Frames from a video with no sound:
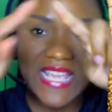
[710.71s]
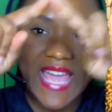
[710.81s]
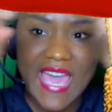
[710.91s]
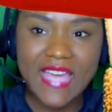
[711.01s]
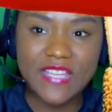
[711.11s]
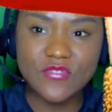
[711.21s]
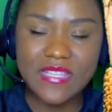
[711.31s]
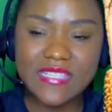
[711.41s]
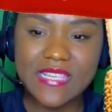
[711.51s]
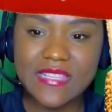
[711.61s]
As you can
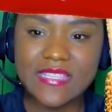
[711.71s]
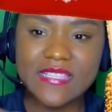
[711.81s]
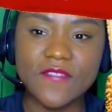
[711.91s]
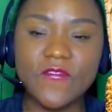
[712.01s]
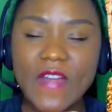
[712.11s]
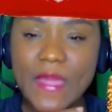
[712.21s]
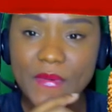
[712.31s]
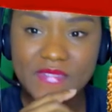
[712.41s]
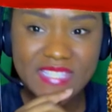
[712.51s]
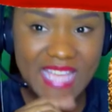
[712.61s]
see, this is a frame of
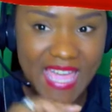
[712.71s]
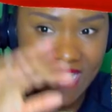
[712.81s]
sand,